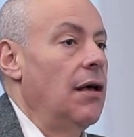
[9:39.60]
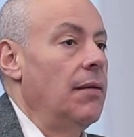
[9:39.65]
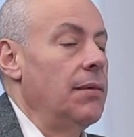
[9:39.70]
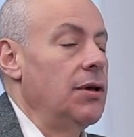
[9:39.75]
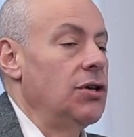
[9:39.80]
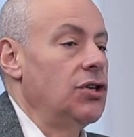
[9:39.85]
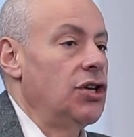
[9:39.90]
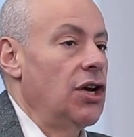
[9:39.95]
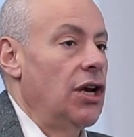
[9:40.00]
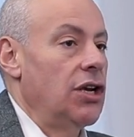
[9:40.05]

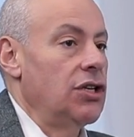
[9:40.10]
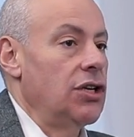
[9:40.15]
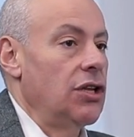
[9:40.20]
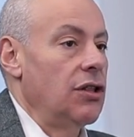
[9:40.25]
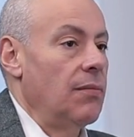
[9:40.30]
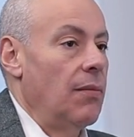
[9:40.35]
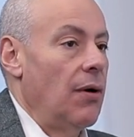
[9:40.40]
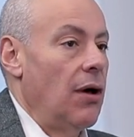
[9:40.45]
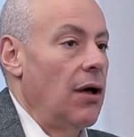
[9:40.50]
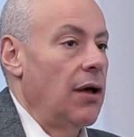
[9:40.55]
is changing
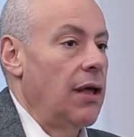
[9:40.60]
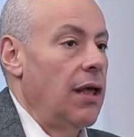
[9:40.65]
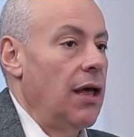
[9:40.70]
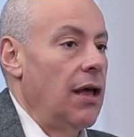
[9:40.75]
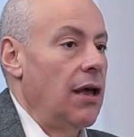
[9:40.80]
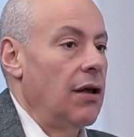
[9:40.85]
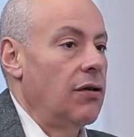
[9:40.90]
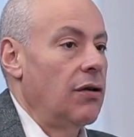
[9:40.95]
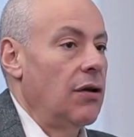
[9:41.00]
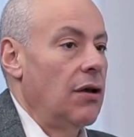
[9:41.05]
the
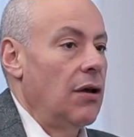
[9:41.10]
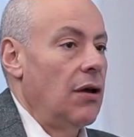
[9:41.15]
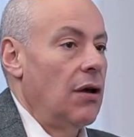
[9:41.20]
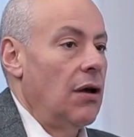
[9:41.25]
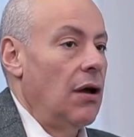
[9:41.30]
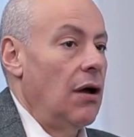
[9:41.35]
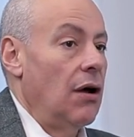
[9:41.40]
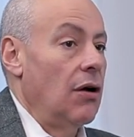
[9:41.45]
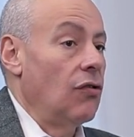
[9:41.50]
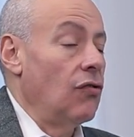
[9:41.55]
market.
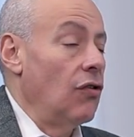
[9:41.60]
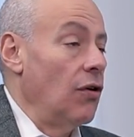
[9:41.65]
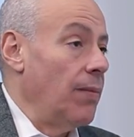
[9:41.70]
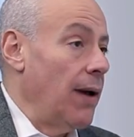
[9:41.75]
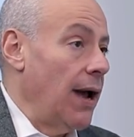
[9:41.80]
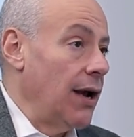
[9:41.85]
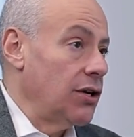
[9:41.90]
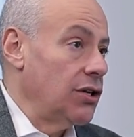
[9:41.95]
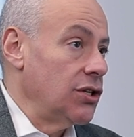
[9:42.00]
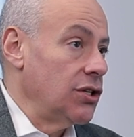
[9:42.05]
Group
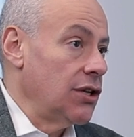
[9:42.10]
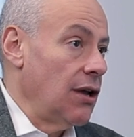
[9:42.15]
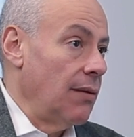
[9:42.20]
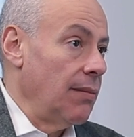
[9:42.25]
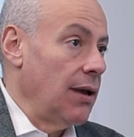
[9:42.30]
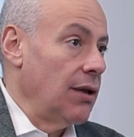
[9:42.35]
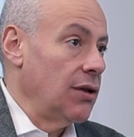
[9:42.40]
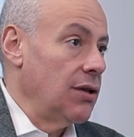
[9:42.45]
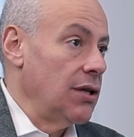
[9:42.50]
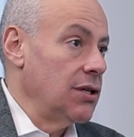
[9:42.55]
actions
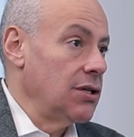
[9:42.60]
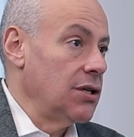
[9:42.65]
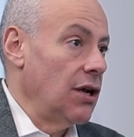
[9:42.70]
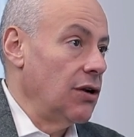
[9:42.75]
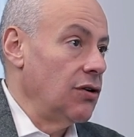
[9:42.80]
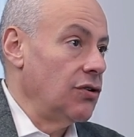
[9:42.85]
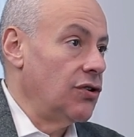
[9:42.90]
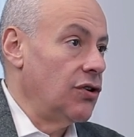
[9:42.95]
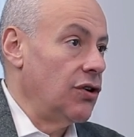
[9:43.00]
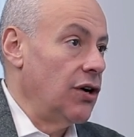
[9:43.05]
coming into this
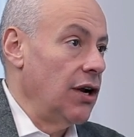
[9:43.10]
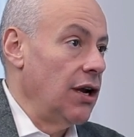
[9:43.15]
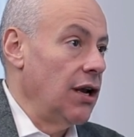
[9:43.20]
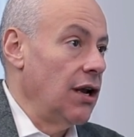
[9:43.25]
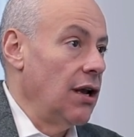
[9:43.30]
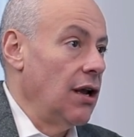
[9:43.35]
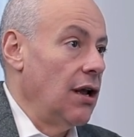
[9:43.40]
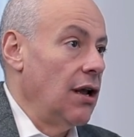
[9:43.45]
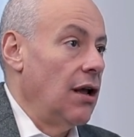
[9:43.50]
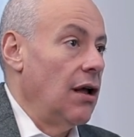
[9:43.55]
country
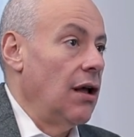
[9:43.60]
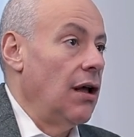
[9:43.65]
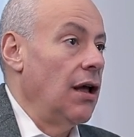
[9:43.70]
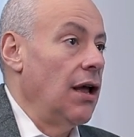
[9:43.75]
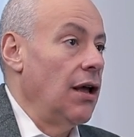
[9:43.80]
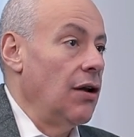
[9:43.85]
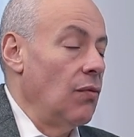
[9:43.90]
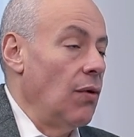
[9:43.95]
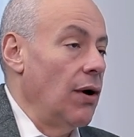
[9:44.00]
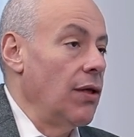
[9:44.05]

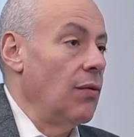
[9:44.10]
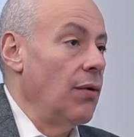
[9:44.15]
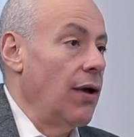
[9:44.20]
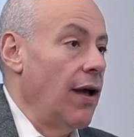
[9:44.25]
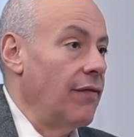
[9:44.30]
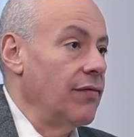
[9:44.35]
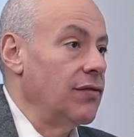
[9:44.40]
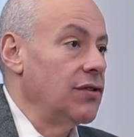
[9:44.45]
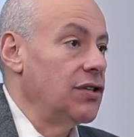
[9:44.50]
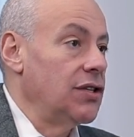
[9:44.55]
in a way that we
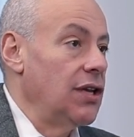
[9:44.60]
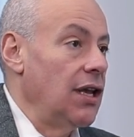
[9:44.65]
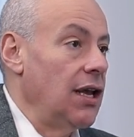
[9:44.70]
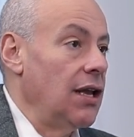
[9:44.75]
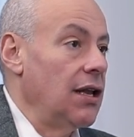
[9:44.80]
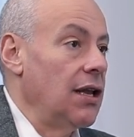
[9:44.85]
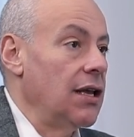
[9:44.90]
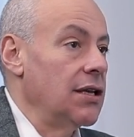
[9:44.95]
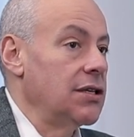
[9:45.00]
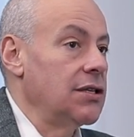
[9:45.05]
haven't
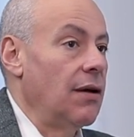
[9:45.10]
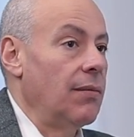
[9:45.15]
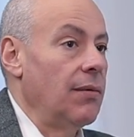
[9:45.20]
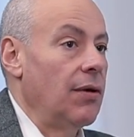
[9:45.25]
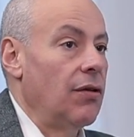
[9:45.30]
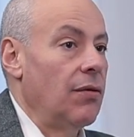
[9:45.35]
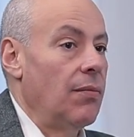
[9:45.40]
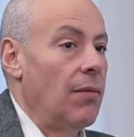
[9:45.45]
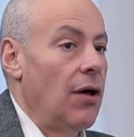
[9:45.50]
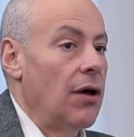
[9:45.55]
seen is coming
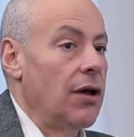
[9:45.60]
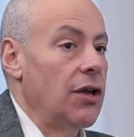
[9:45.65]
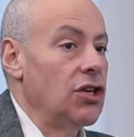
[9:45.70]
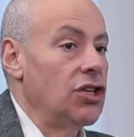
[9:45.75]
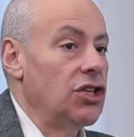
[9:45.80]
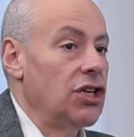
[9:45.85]
to the market.